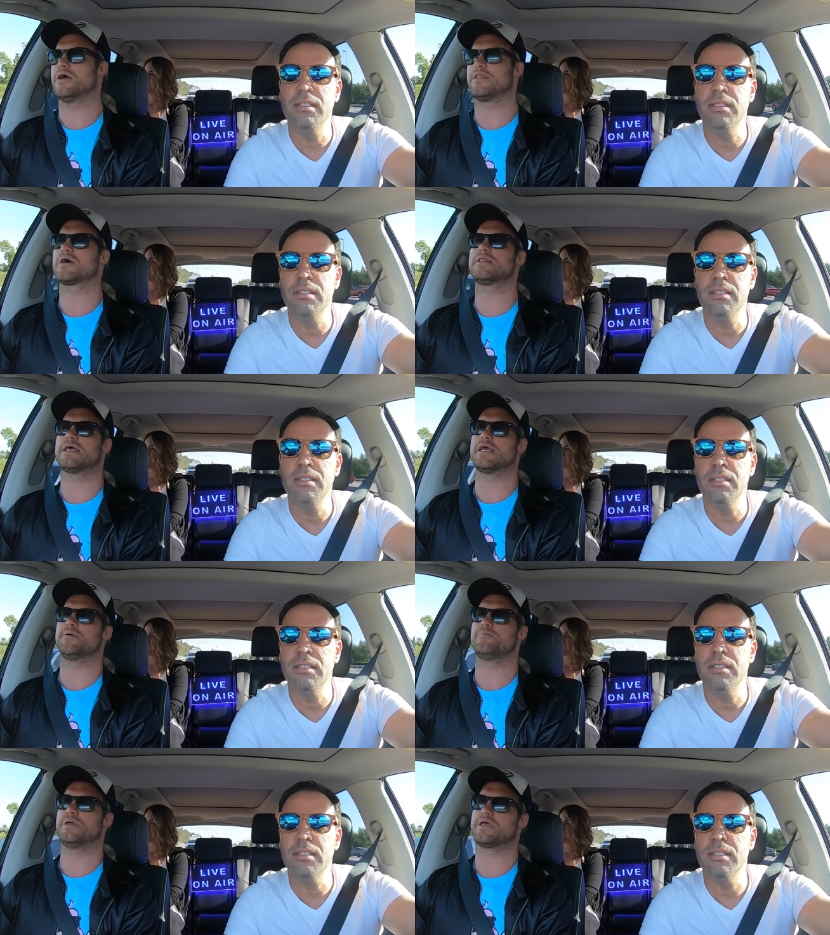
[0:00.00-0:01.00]
Speaker 1: luckily,
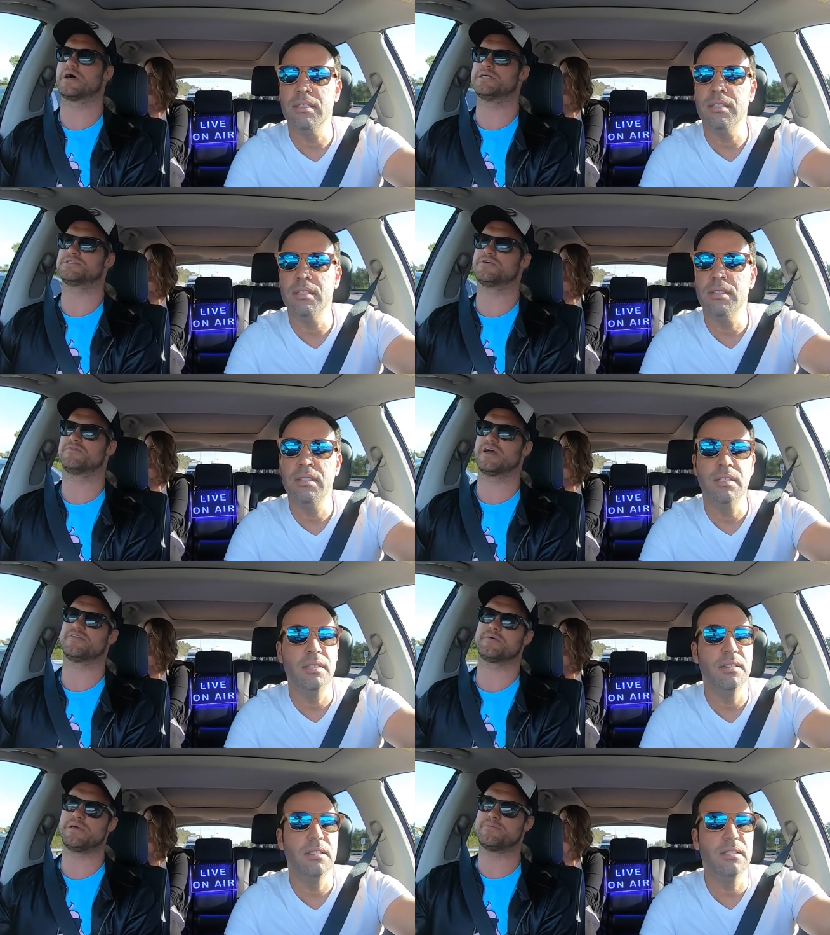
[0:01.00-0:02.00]
because of I
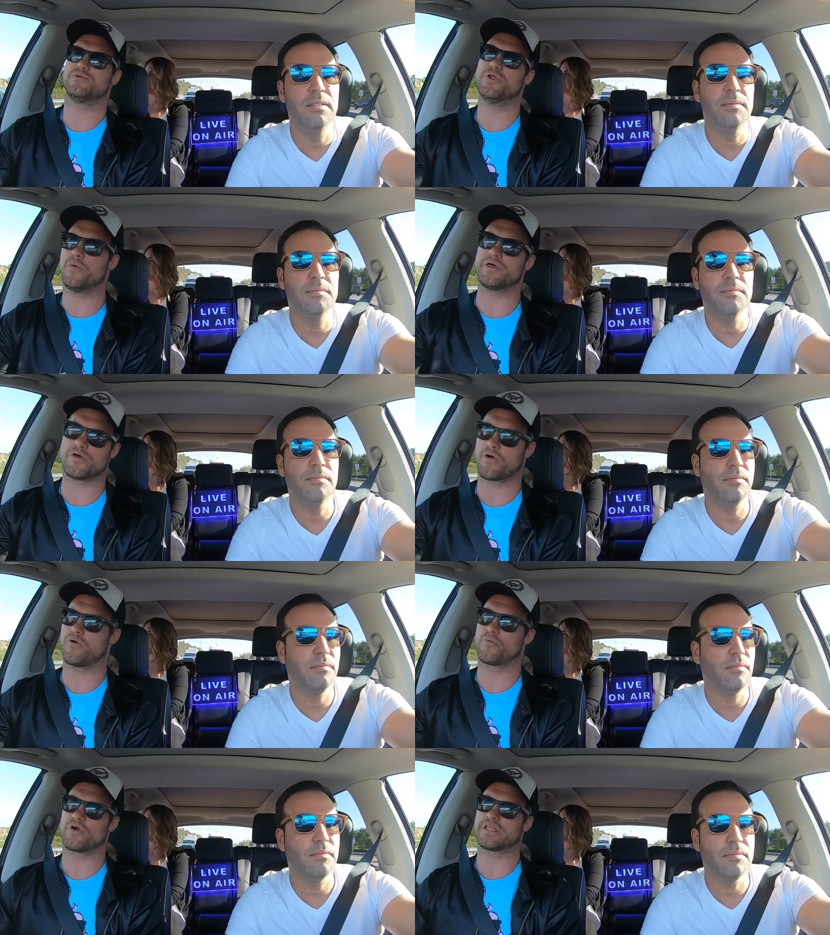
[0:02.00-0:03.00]
think people knowing the
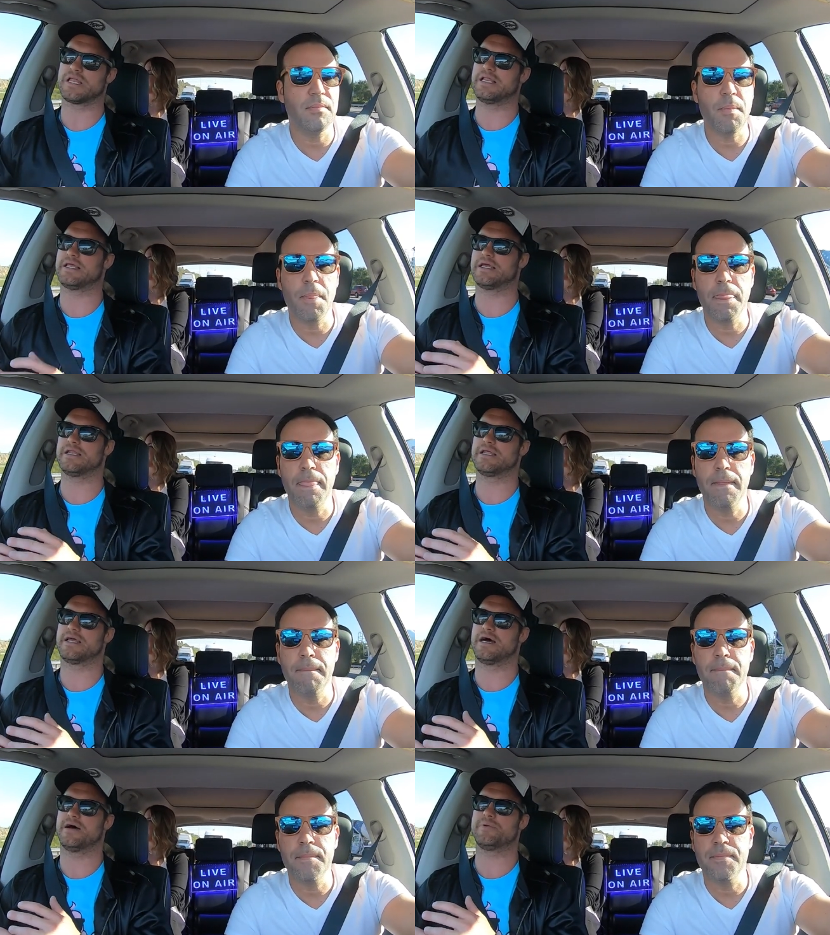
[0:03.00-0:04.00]
hard work that I did,
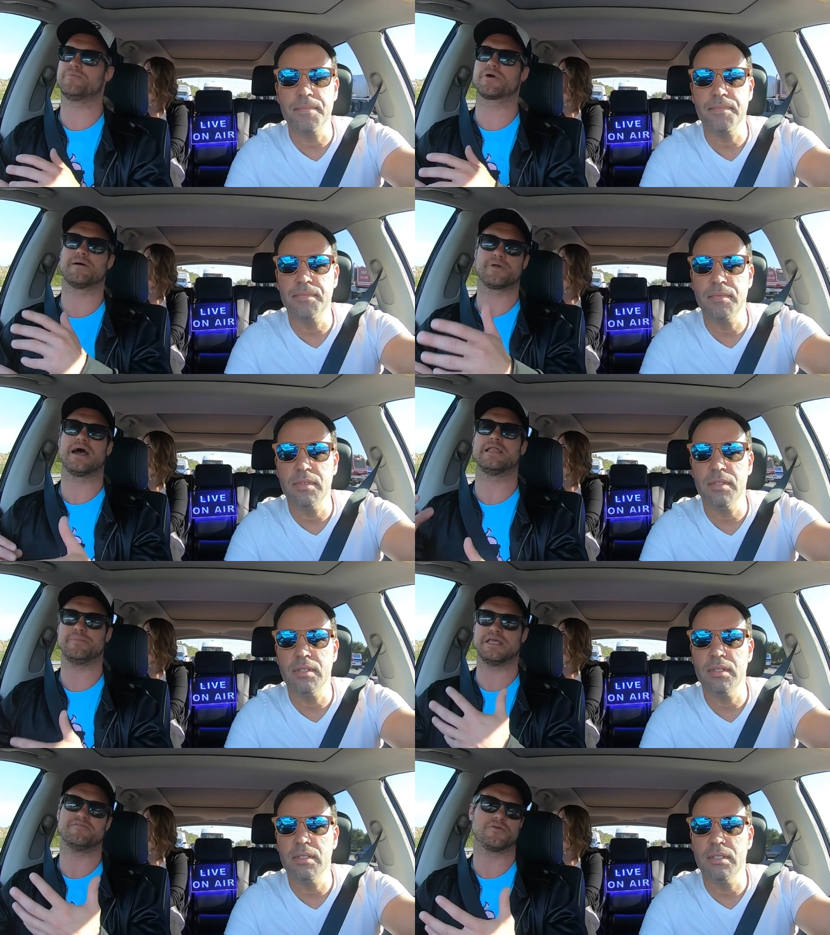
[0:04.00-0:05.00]
uh, people got behind me
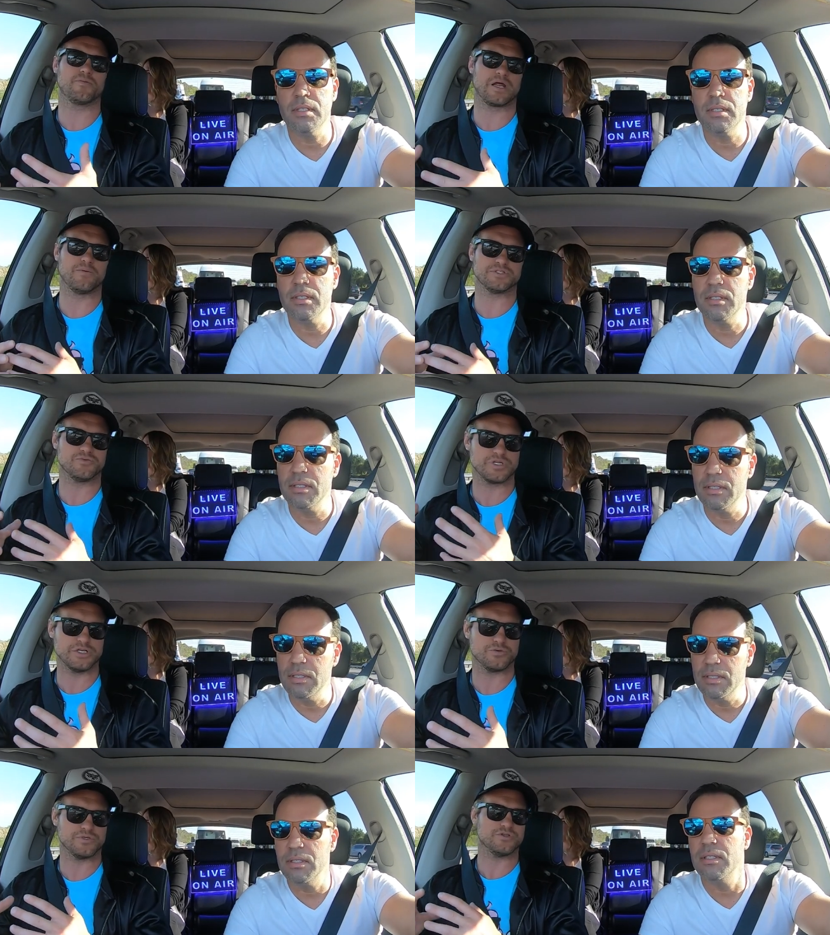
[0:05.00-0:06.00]
even when I wasn't really
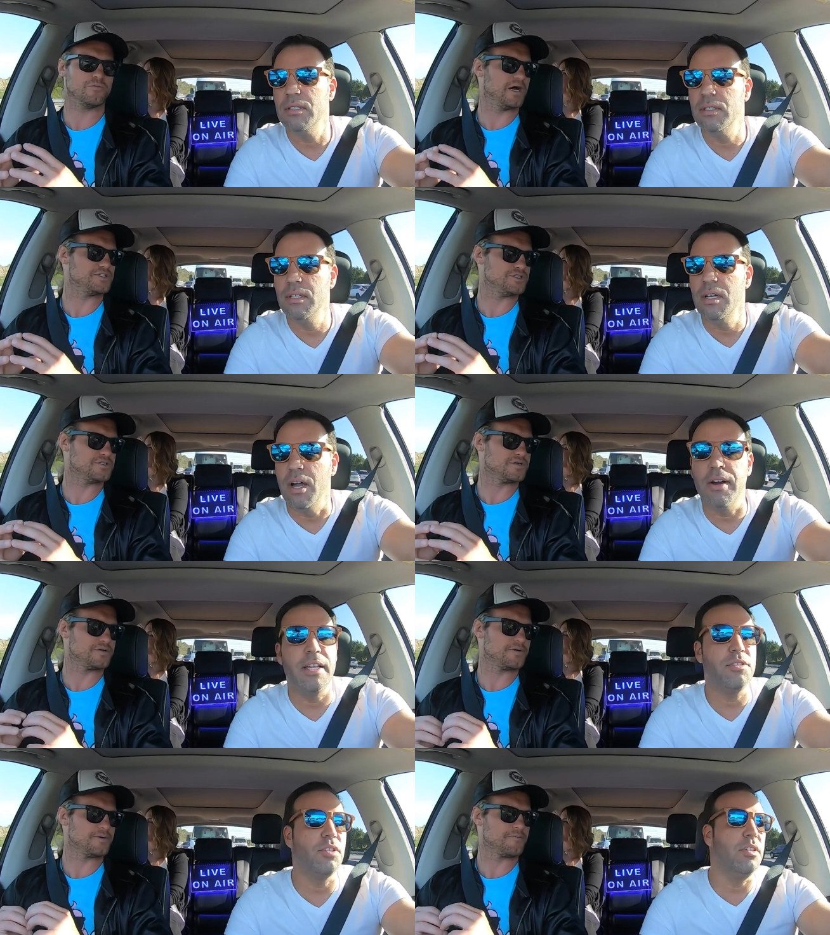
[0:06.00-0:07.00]
doing
Speaker 2: too much. All
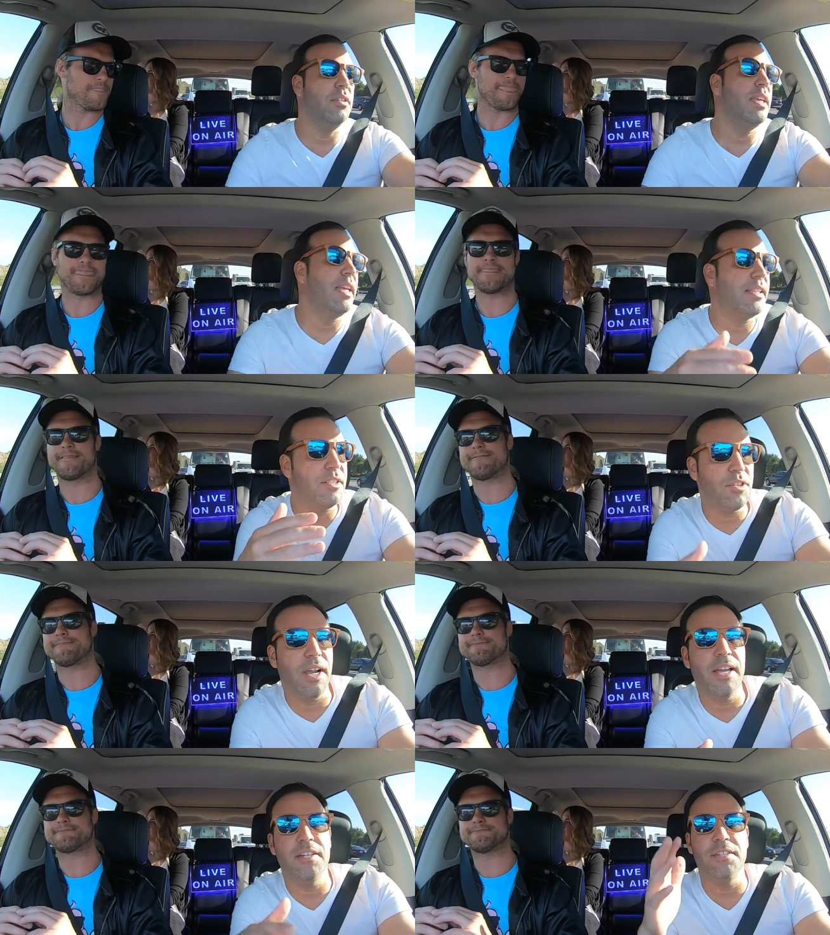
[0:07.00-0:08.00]
right, so you get to
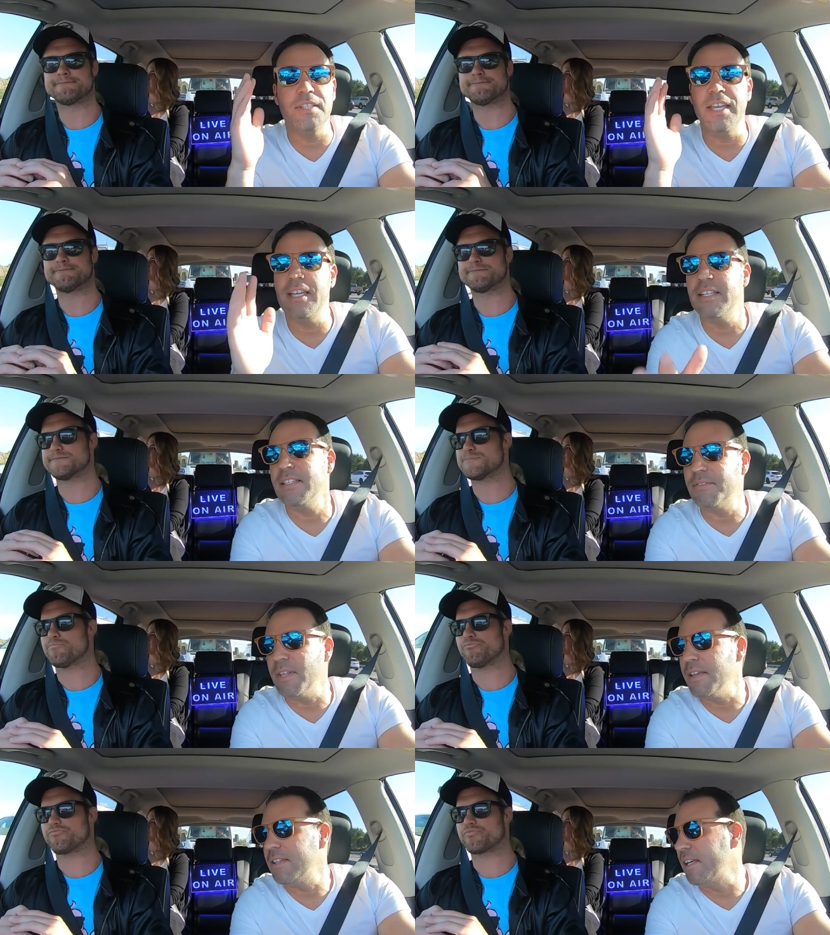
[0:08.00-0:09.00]
try. You get
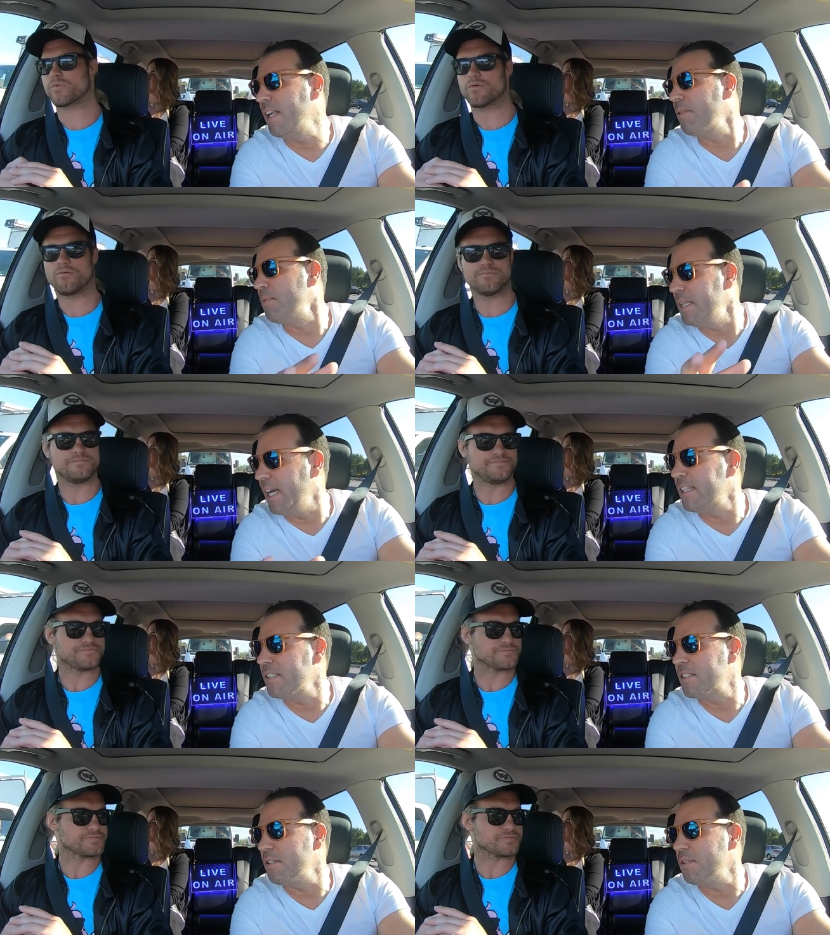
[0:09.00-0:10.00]
they they're like, we like this
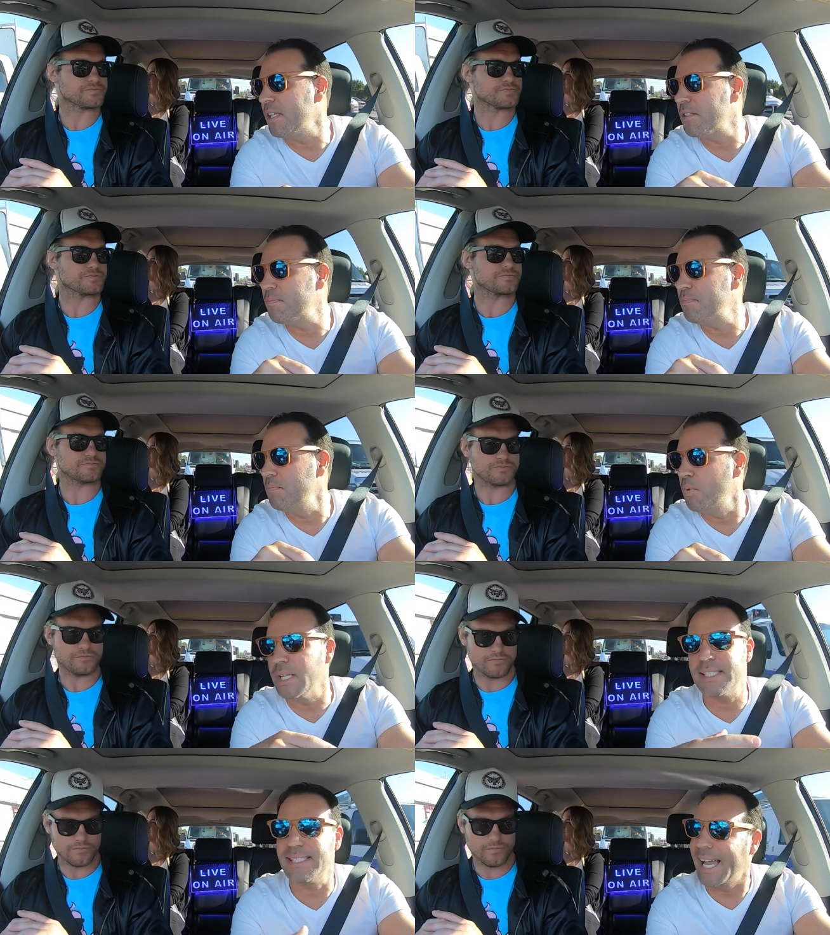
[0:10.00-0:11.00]
dude. Let's what
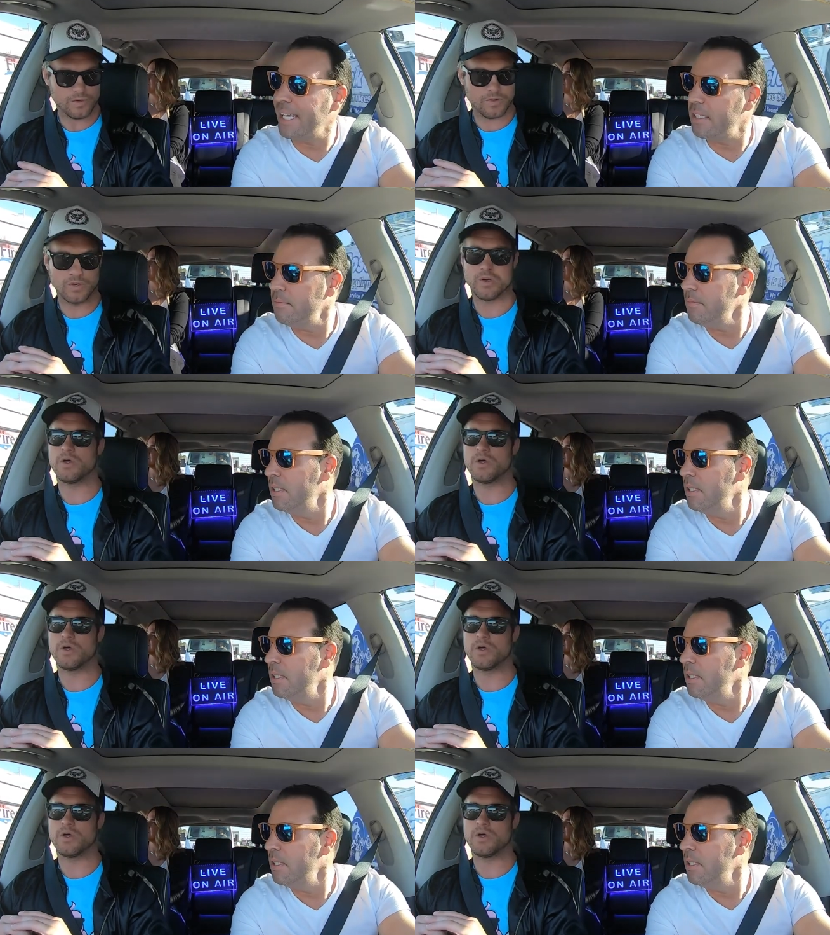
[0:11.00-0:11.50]
sign him?